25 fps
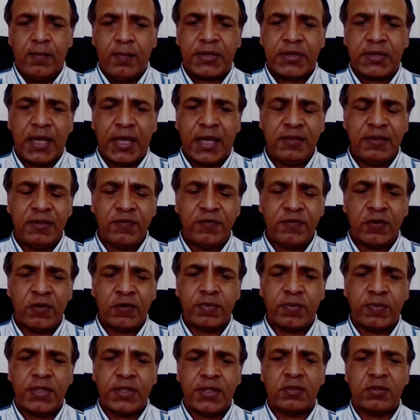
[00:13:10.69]
But
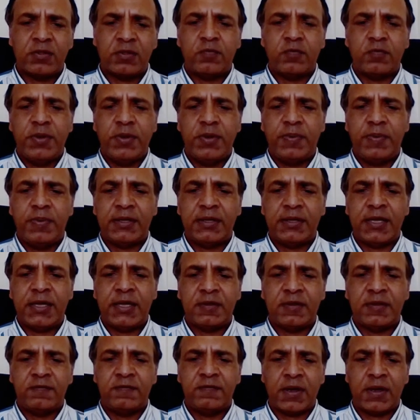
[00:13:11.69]
95% of people that
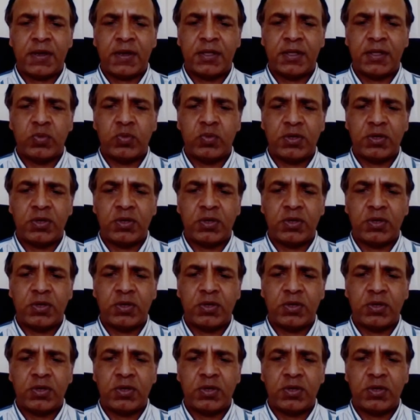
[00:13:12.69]
get infected